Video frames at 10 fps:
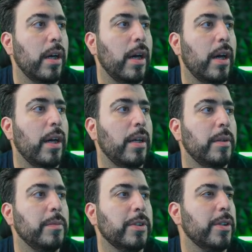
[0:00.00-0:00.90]

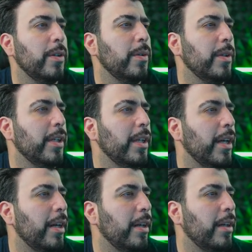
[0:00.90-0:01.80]
Um, so
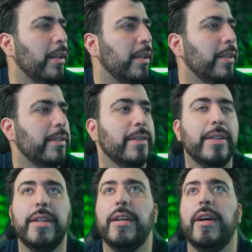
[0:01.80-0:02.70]
yeah, let's
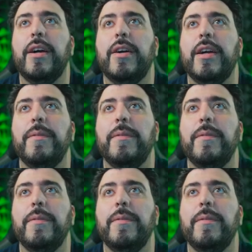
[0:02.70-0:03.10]
see. All right.